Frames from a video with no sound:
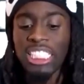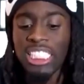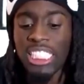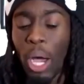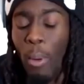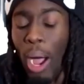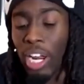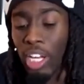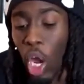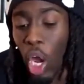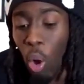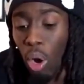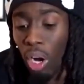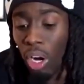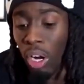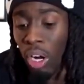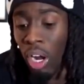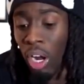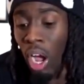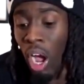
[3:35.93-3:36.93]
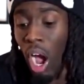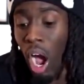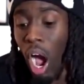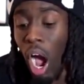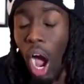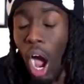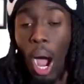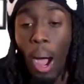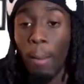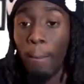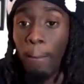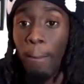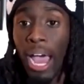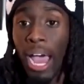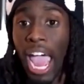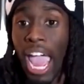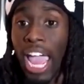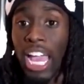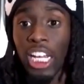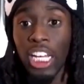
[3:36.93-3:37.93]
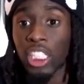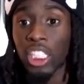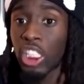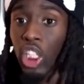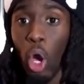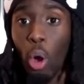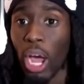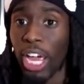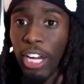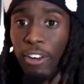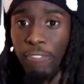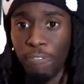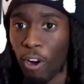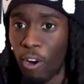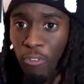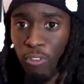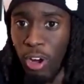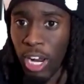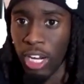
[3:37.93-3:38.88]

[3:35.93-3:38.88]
how I know her. It doesn't go any farther